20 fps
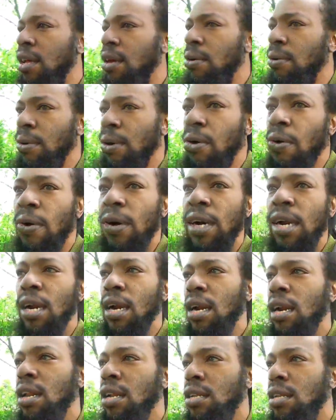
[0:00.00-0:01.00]
we're going
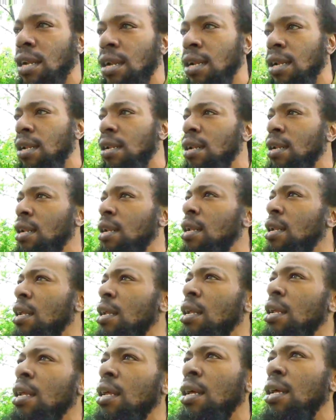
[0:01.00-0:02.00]
on a little
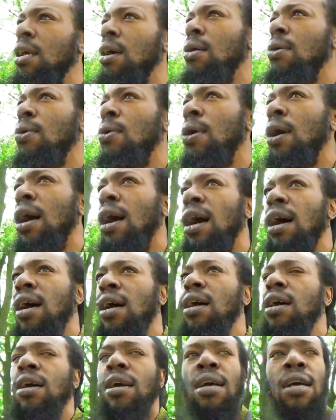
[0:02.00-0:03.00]

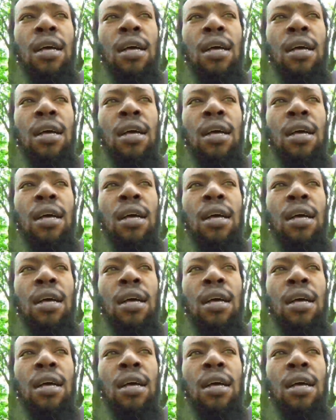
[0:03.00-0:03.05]
walk